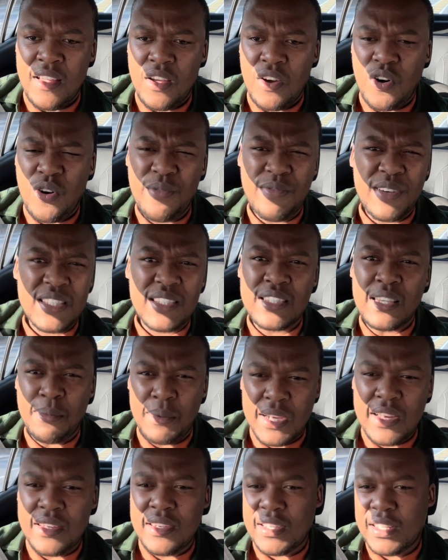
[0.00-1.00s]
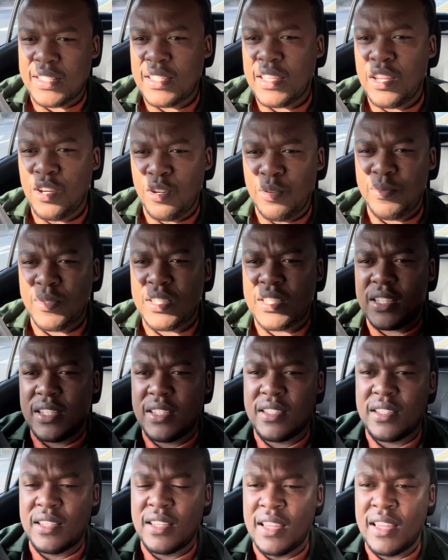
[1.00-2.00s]
over 700
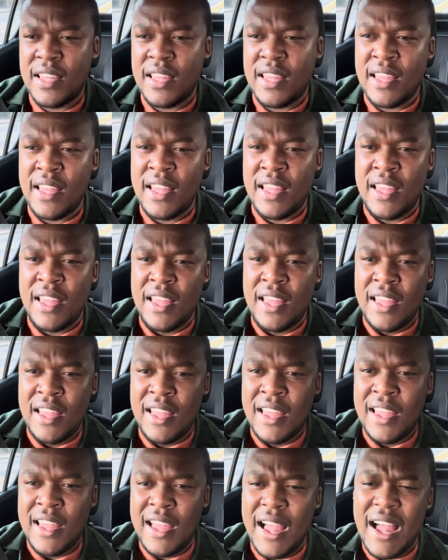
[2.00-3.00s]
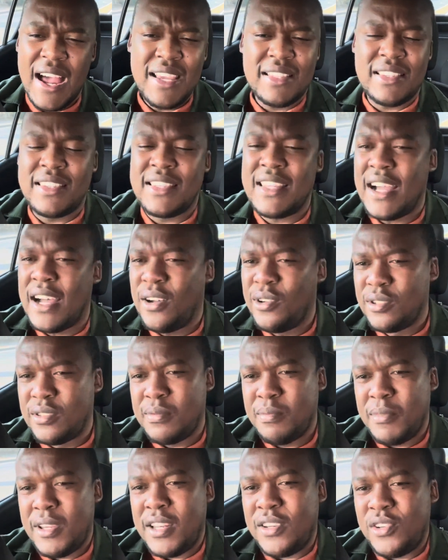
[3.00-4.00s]
kilometers, I doubt,
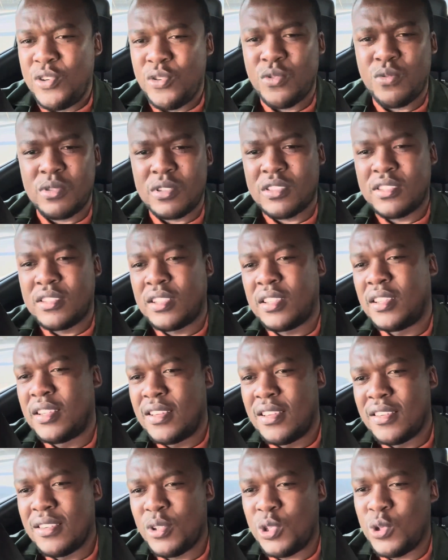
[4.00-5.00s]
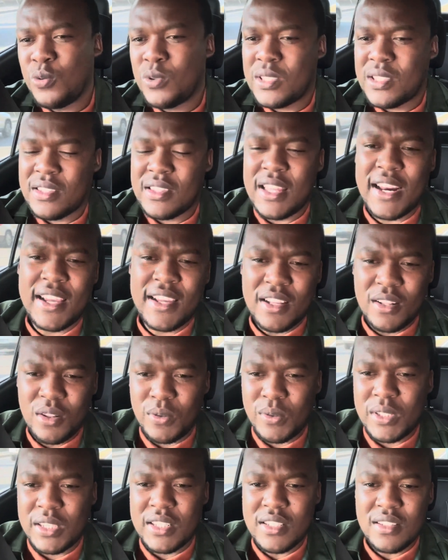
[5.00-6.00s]
man, you would struggle
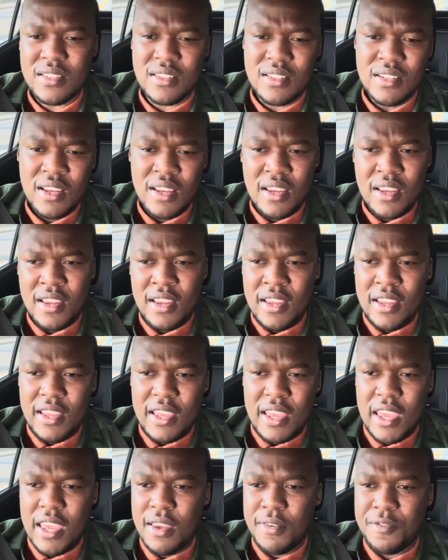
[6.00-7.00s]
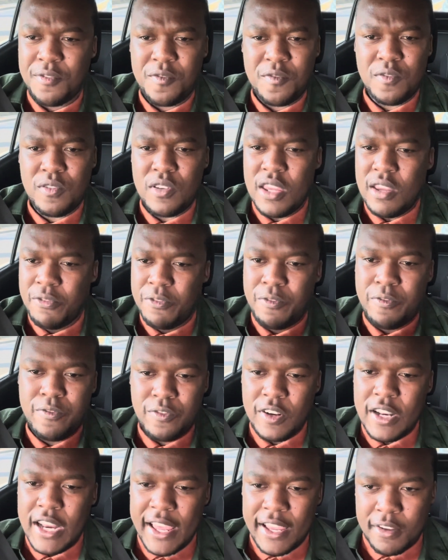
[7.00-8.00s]
with this. If
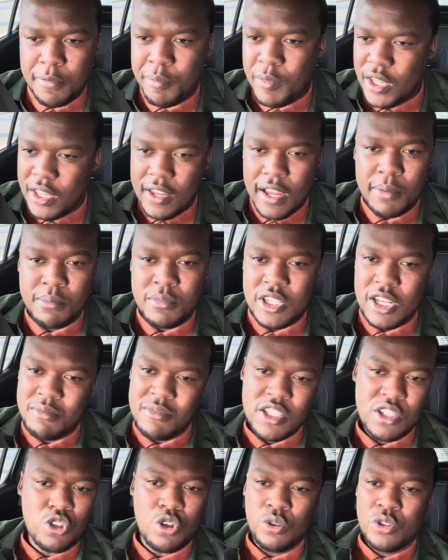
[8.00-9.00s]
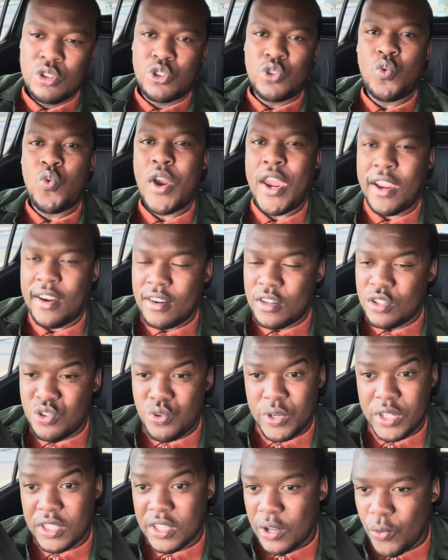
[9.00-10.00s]
like me, I'm just going to work
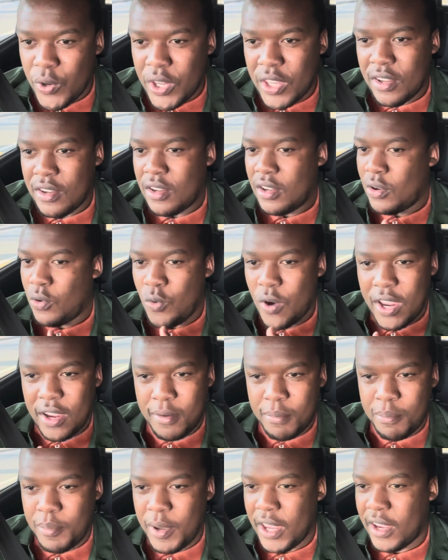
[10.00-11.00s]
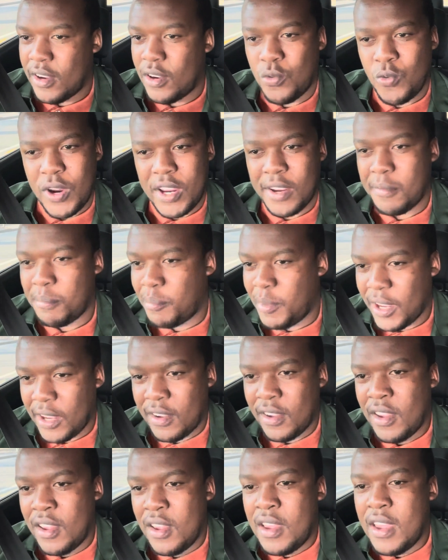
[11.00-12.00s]
during the week, work back.
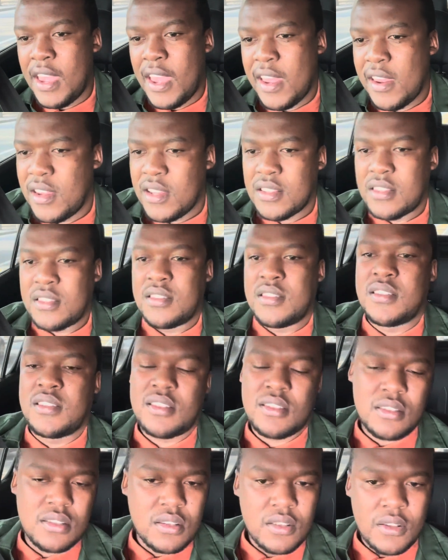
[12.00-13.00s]
It's,